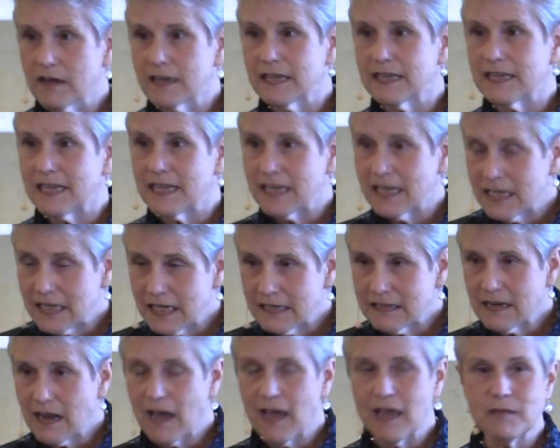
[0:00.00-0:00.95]
on it in any
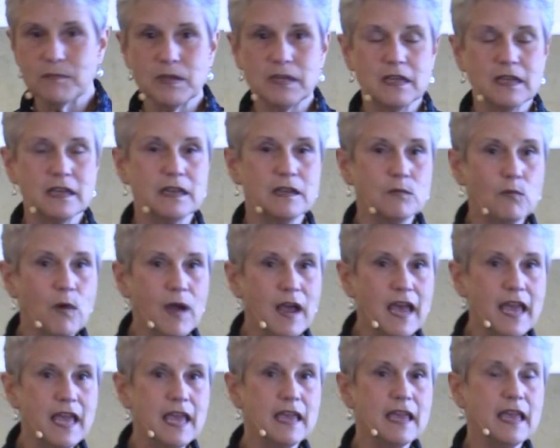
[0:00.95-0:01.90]
time, in any
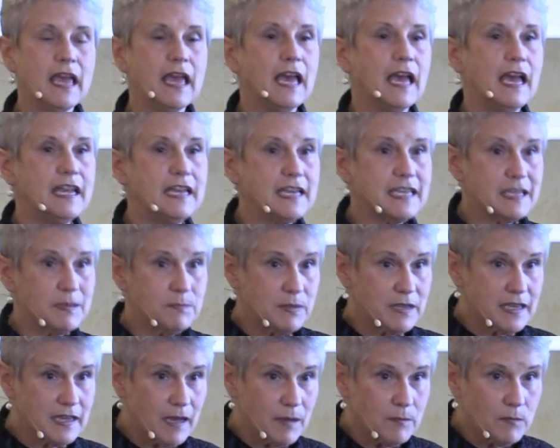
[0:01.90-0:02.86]
way, and it can
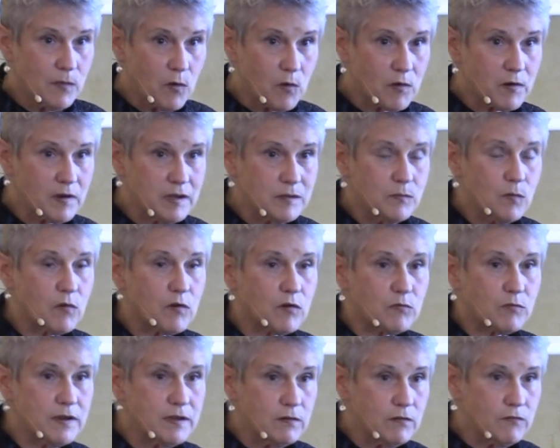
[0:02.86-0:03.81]
become more and
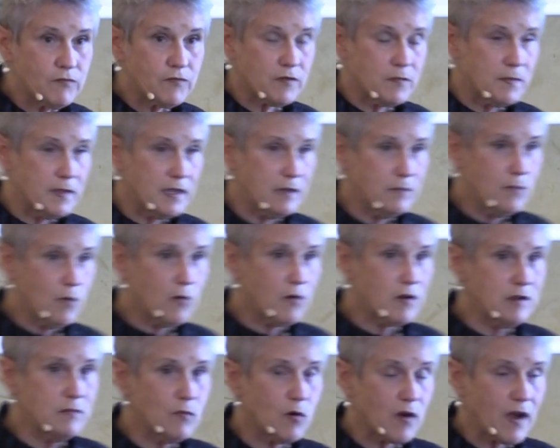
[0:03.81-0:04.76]
more real for me,
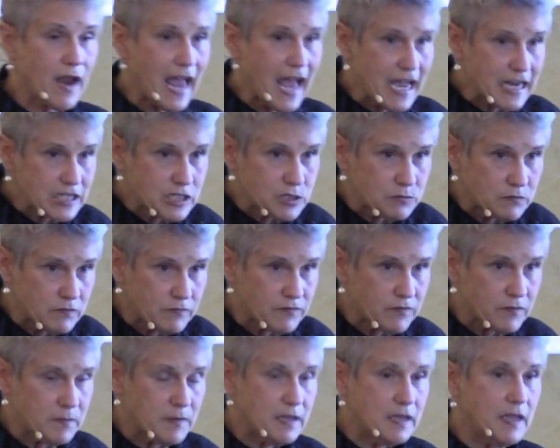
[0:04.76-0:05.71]
more and more actual
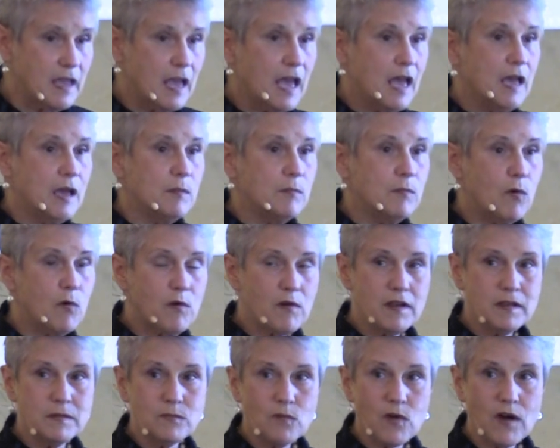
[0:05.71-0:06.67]
for me,
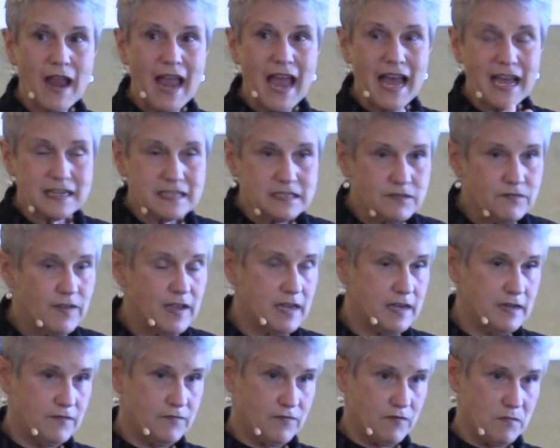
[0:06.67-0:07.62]
more and more
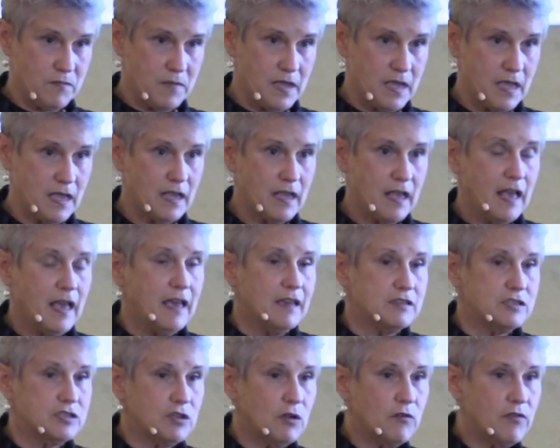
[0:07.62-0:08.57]
activated for me,
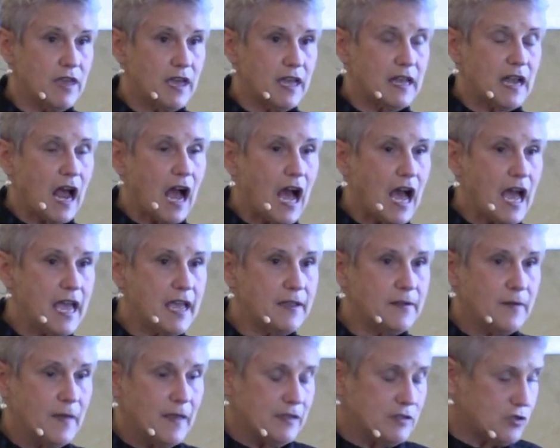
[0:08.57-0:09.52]
so that
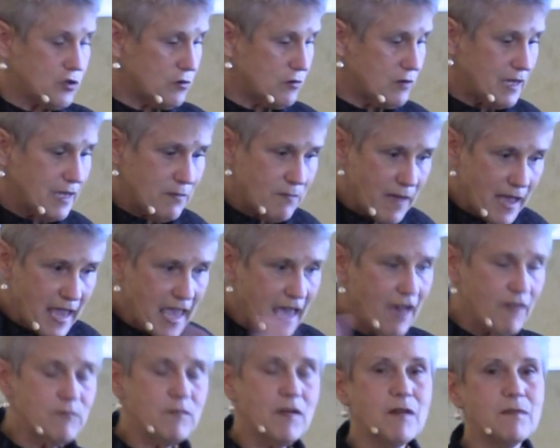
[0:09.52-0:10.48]
I certainly may
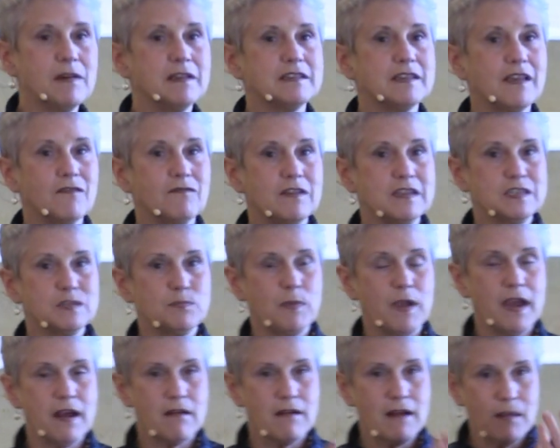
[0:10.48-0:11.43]
have moments of
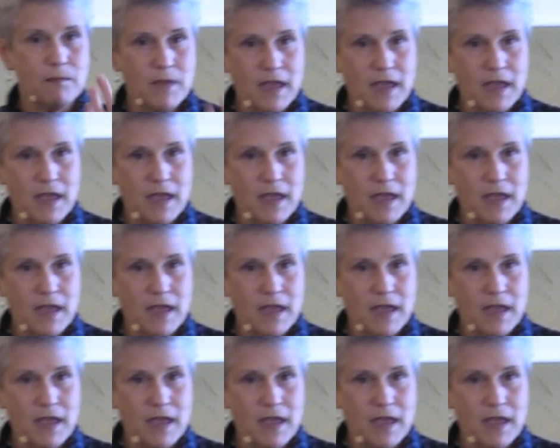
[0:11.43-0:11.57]
despair.